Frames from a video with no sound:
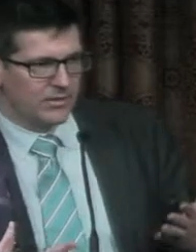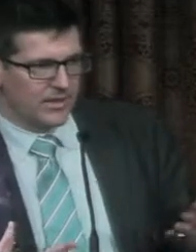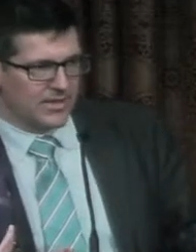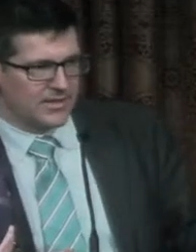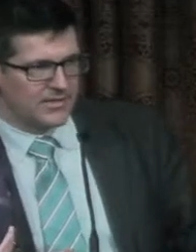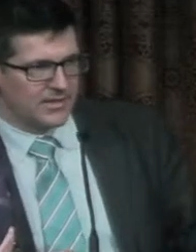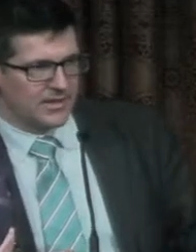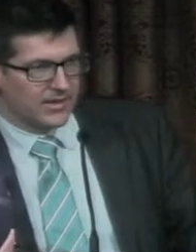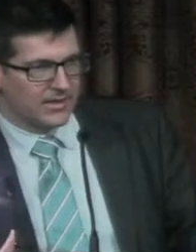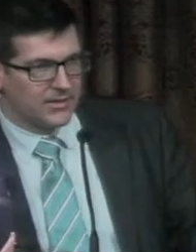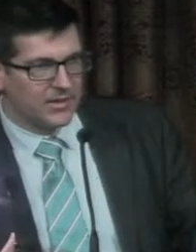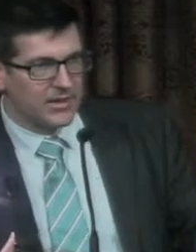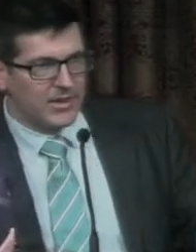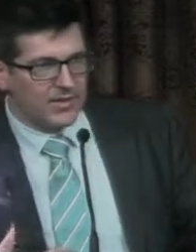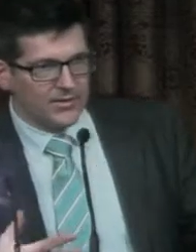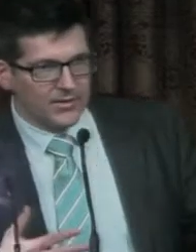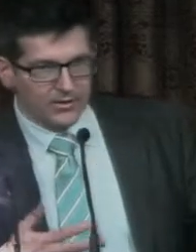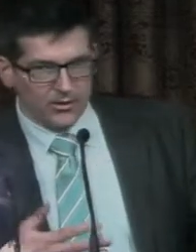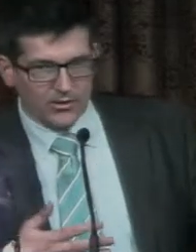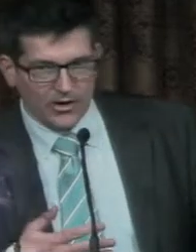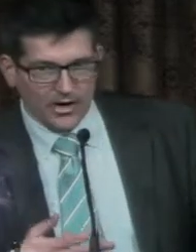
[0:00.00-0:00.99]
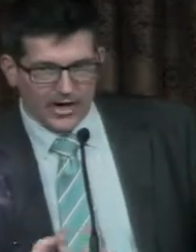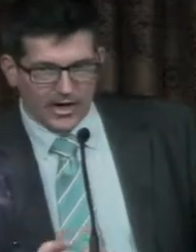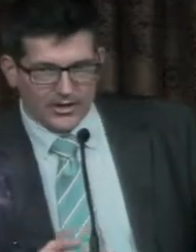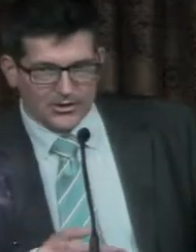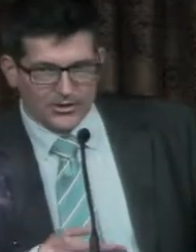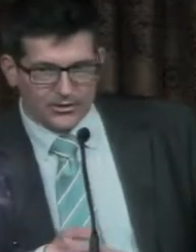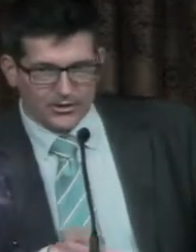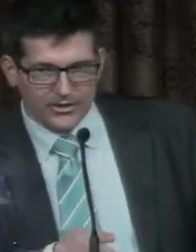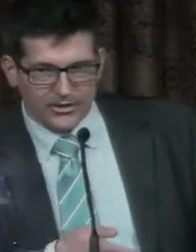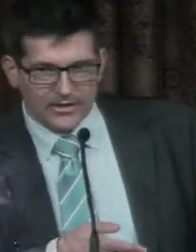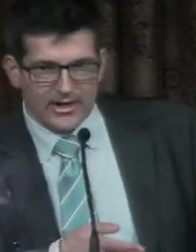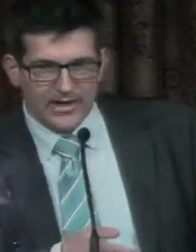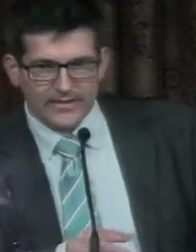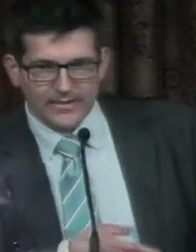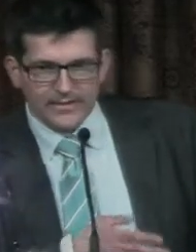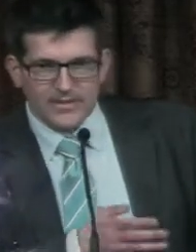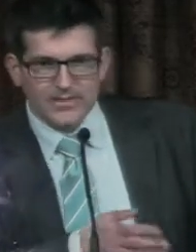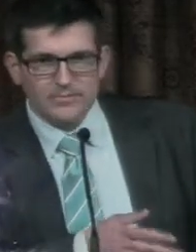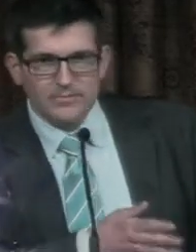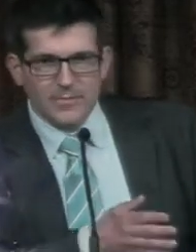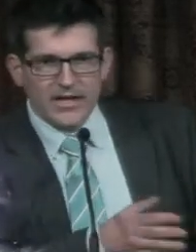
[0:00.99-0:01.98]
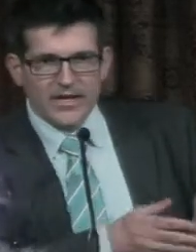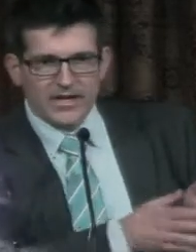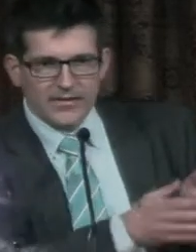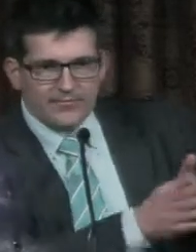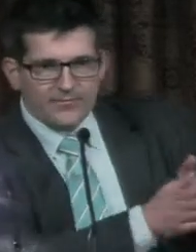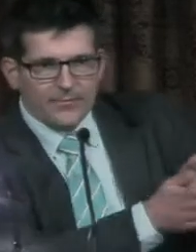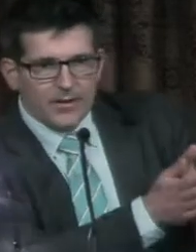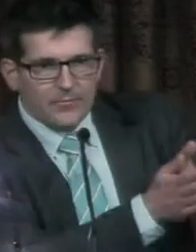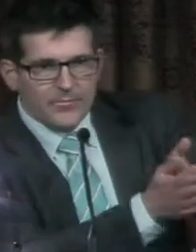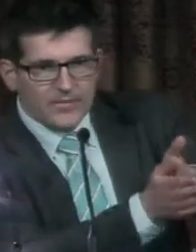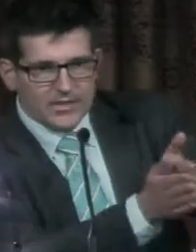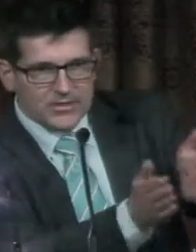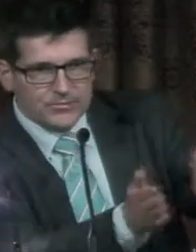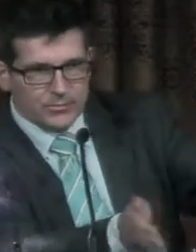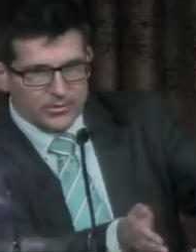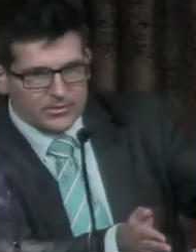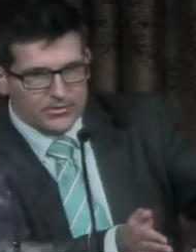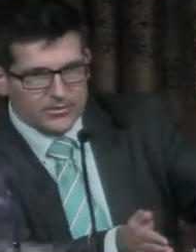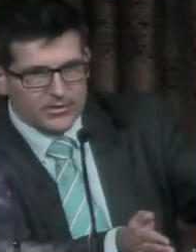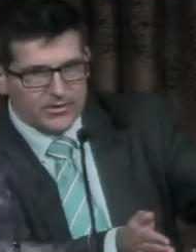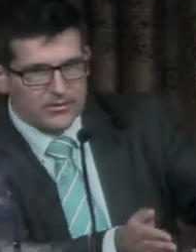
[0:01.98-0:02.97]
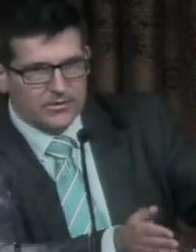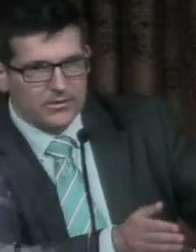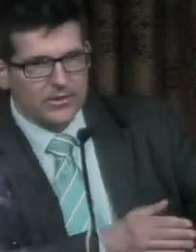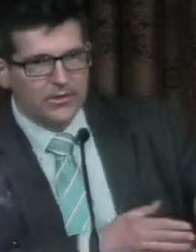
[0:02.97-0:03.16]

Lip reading: is it that you're actually going to get this money from this person.